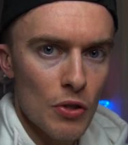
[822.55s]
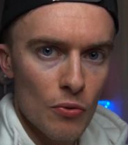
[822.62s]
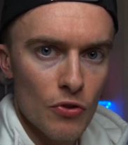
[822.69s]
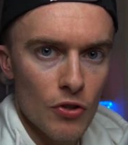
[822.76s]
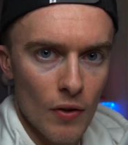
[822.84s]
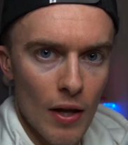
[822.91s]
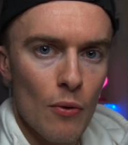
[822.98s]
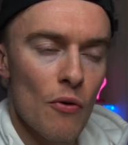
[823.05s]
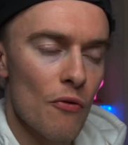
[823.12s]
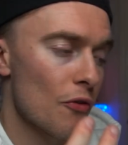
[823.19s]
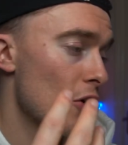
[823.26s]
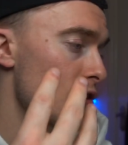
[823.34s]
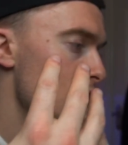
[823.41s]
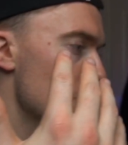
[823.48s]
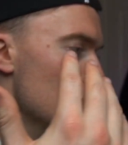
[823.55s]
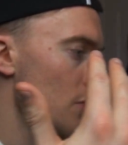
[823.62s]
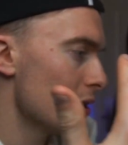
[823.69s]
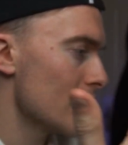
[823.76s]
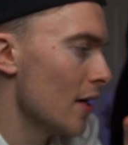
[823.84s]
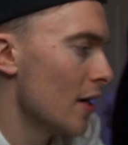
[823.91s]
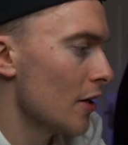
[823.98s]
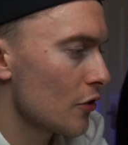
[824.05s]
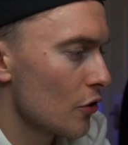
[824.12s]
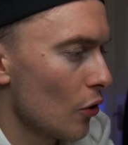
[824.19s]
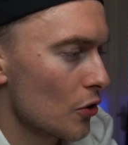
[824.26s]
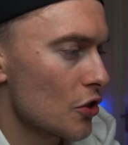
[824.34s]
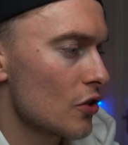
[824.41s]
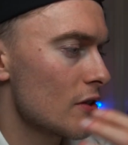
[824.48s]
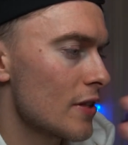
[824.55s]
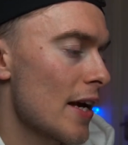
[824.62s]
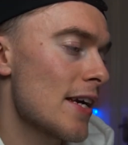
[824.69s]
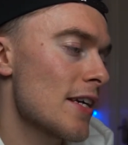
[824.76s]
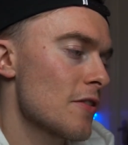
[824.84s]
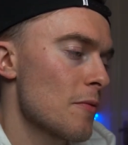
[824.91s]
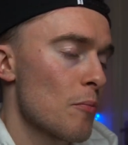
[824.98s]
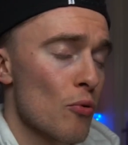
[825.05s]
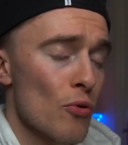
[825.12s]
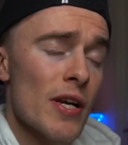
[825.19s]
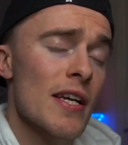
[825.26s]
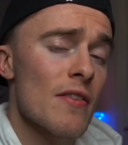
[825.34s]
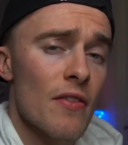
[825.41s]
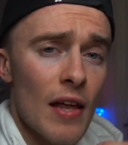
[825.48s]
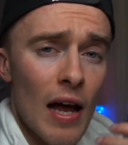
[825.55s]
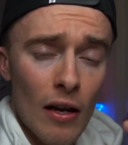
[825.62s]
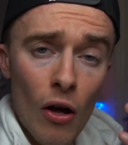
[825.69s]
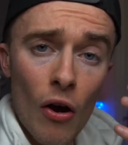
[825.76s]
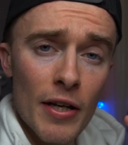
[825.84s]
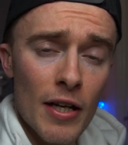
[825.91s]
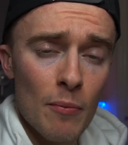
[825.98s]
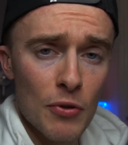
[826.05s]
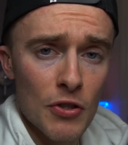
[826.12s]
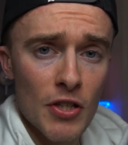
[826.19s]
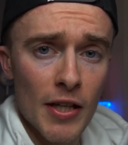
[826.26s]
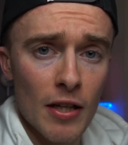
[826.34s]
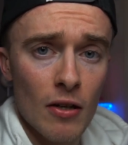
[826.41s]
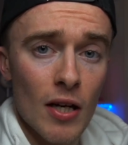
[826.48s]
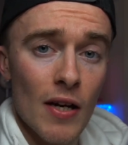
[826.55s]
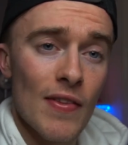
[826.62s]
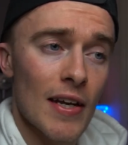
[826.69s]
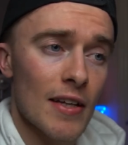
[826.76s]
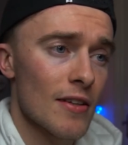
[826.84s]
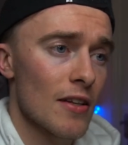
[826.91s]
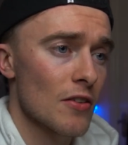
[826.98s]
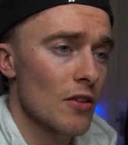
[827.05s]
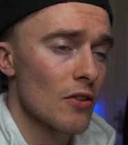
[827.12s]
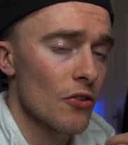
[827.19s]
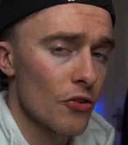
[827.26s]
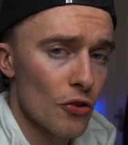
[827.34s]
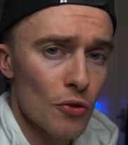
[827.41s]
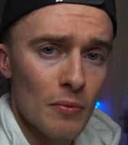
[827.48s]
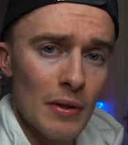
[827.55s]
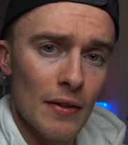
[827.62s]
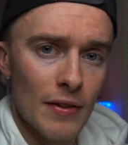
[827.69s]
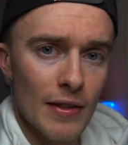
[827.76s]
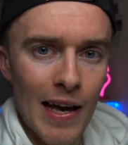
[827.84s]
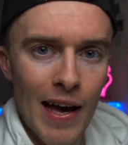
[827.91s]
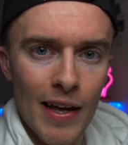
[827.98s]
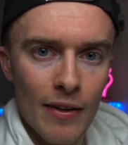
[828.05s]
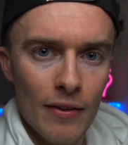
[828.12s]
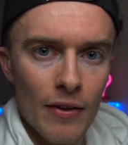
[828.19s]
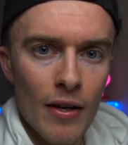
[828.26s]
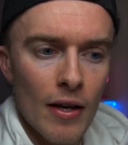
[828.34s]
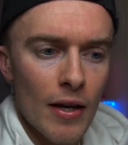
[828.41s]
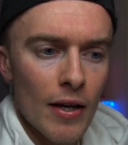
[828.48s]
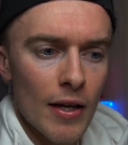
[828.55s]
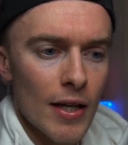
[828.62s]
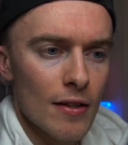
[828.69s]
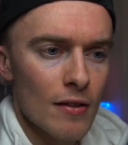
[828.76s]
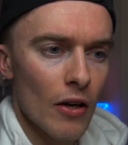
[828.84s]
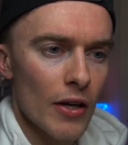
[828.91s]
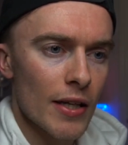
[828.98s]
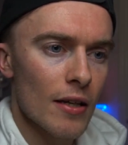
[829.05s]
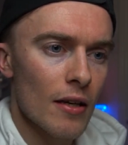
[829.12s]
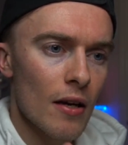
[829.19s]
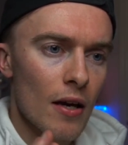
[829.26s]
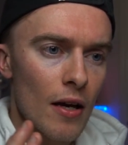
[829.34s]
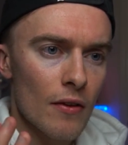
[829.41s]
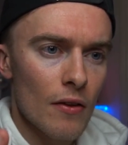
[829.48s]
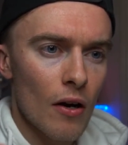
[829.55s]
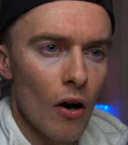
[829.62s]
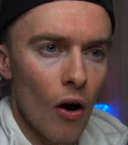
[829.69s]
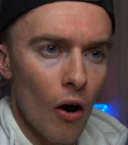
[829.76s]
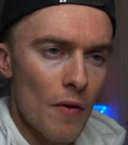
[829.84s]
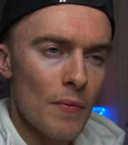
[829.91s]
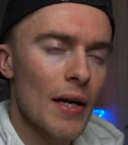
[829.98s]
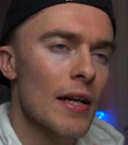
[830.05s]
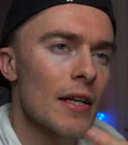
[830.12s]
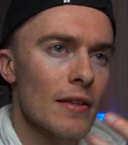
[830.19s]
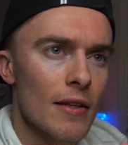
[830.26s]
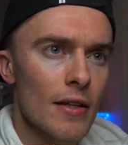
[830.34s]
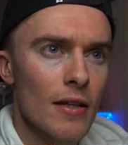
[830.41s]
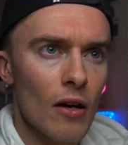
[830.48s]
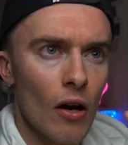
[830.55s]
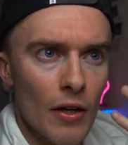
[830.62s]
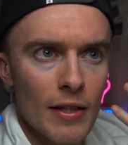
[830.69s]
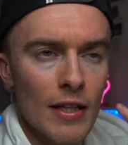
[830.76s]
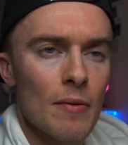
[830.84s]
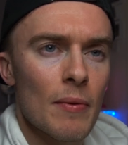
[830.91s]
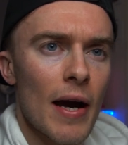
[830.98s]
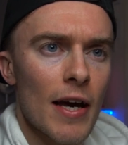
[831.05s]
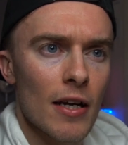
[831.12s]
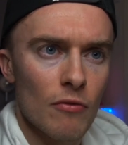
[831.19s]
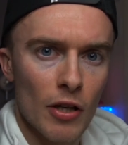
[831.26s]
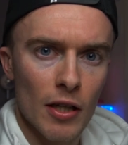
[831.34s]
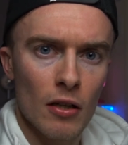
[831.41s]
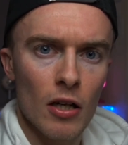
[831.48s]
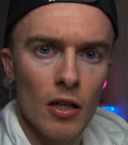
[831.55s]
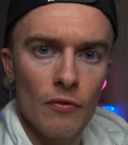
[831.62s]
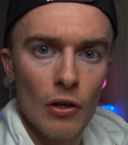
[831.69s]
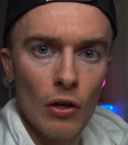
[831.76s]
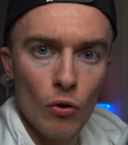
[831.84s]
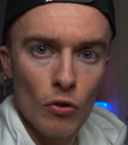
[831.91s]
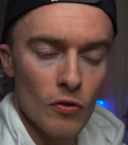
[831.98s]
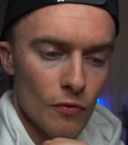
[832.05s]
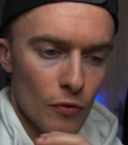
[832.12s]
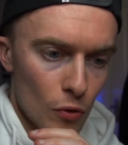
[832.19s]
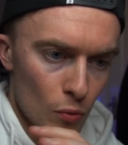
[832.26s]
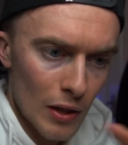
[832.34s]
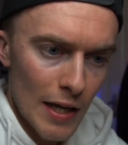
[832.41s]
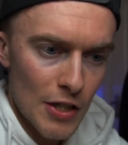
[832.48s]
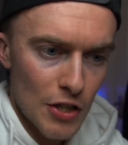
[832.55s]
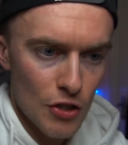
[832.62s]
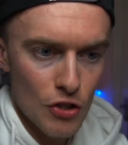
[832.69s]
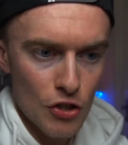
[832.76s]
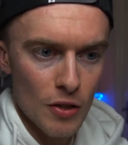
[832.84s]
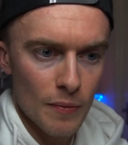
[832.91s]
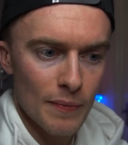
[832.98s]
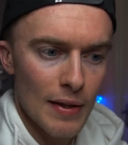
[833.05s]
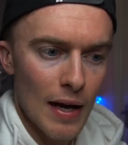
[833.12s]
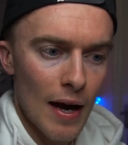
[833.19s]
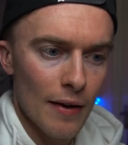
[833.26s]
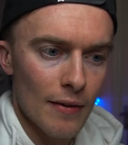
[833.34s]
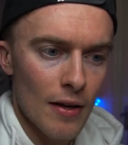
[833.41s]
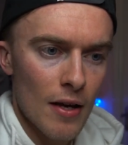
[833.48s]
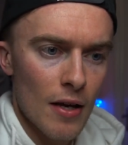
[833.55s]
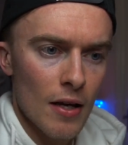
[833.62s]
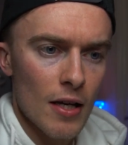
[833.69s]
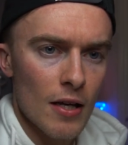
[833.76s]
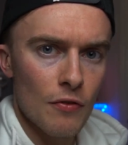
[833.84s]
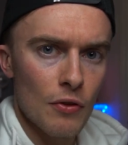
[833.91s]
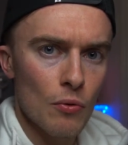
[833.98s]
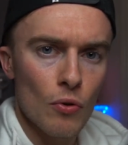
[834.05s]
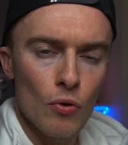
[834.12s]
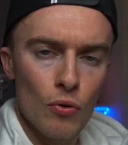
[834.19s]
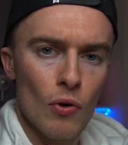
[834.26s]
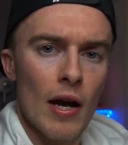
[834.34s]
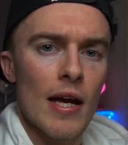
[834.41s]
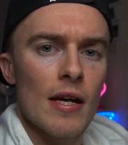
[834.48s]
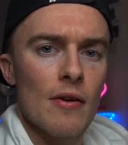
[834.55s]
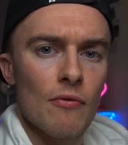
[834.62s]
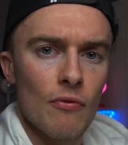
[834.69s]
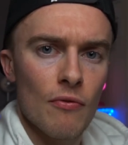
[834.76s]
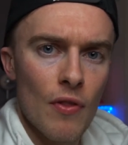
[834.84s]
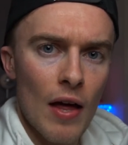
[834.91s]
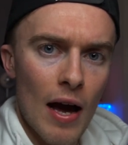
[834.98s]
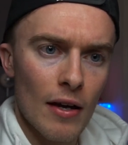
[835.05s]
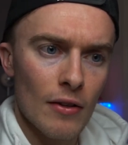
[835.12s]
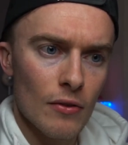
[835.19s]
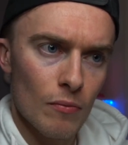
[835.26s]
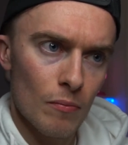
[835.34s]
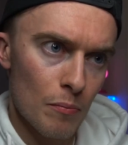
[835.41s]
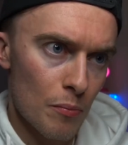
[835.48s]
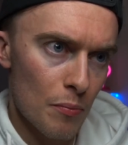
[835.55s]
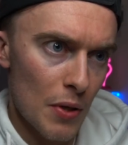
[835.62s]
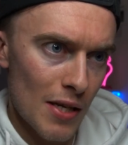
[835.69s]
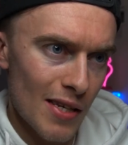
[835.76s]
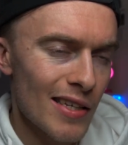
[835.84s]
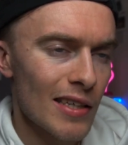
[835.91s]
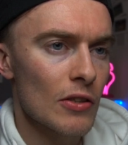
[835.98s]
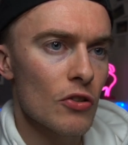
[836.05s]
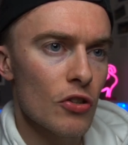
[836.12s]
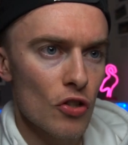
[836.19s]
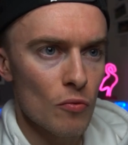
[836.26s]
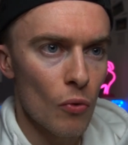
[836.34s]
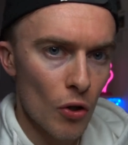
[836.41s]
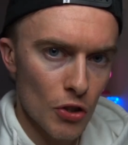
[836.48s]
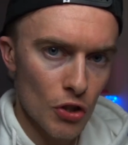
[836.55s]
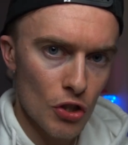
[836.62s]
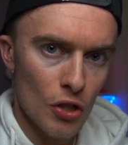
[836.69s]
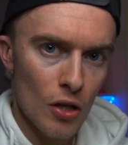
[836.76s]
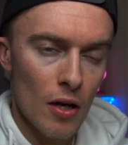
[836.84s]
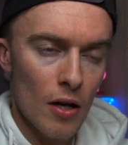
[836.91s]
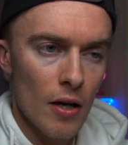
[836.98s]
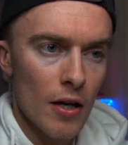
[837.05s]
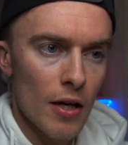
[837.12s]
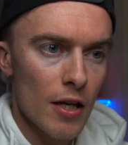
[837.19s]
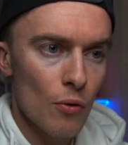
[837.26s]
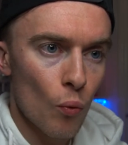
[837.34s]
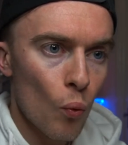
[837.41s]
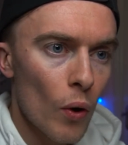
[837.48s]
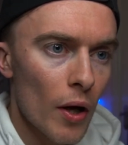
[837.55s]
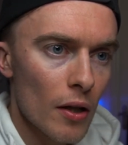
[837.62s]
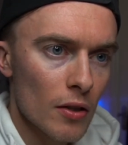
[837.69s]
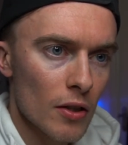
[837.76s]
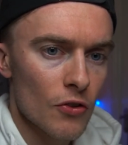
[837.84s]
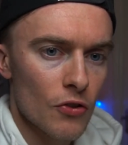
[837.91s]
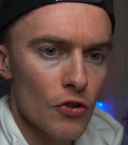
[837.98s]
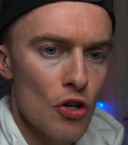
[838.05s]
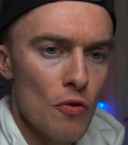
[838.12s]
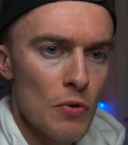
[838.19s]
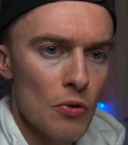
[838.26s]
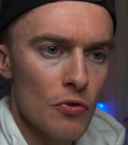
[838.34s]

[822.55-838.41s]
So that refers to the touch, taste, breathe, that line in particular, and then it says consumed at the end. It's like, I'm getting the idea in my head of like a kind of a lustful relationship, that if you crave that being too much, it will consume you.